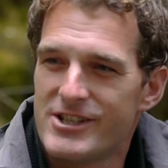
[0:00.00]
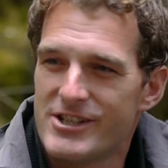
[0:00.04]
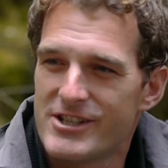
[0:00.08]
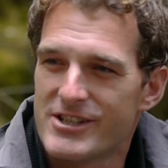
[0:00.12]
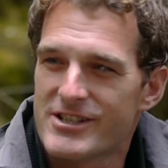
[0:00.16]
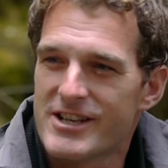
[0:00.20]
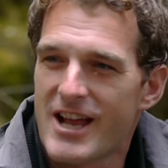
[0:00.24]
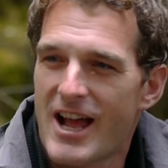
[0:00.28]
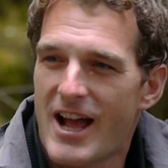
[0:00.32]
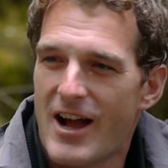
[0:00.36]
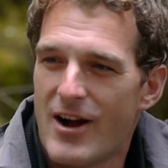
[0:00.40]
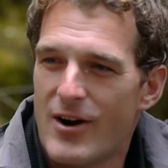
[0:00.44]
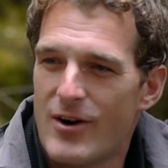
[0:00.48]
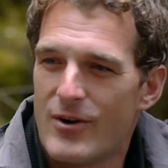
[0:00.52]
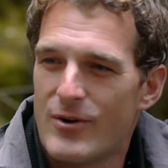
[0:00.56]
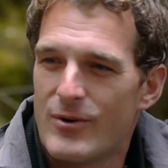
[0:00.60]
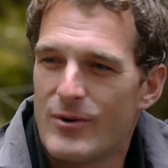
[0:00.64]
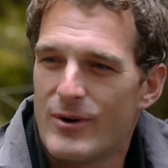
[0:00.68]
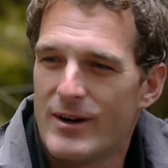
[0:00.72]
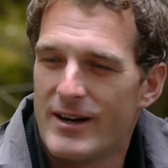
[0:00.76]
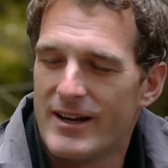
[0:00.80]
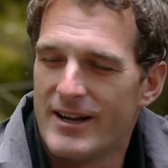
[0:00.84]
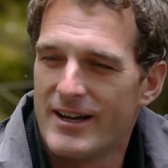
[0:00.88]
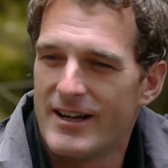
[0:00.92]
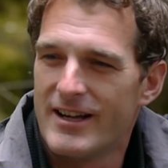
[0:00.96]
just
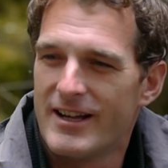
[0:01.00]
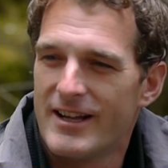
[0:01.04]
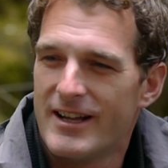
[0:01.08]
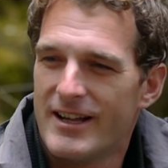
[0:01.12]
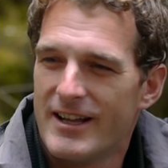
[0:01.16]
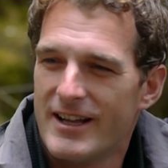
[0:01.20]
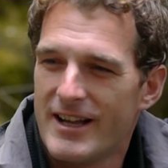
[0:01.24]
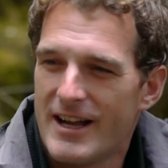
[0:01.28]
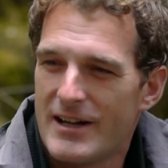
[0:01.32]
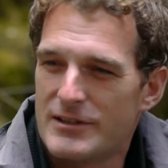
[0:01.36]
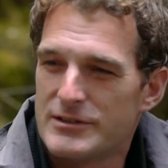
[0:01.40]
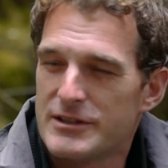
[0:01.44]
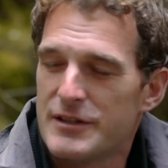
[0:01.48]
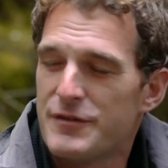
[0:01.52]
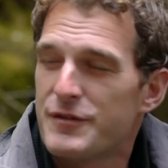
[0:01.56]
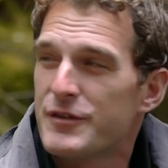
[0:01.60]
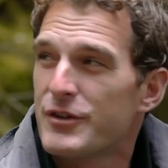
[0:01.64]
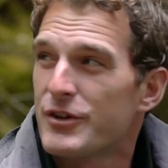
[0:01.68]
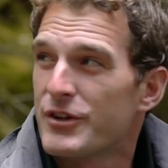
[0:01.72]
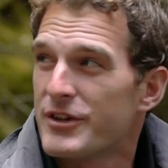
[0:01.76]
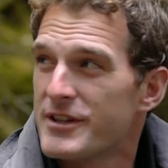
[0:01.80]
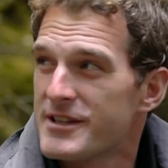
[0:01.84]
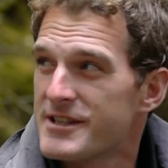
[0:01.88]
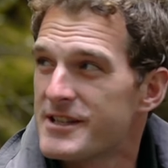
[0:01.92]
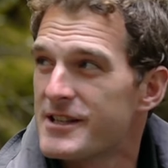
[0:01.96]
how uh, how
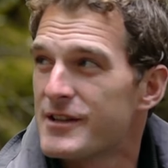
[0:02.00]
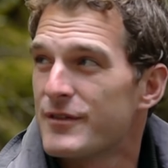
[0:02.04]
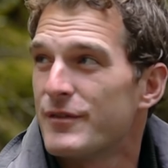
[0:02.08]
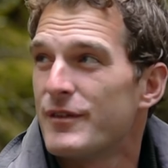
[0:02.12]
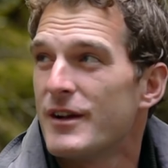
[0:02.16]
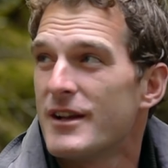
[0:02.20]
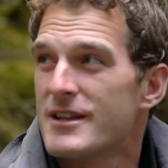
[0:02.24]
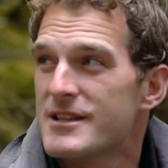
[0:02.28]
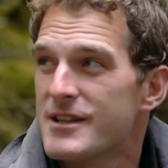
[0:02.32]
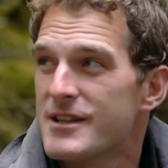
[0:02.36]
difficult it is to